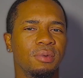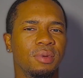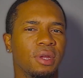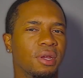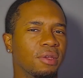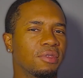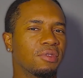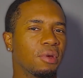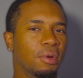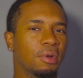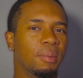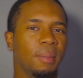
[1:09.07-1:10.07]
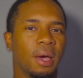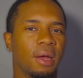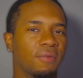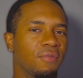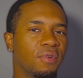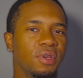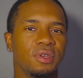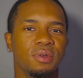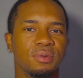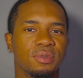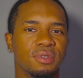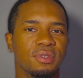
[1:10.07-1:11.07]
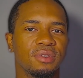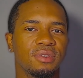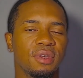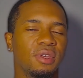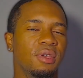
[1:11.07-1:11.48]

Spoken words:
get a certain amount of free uses.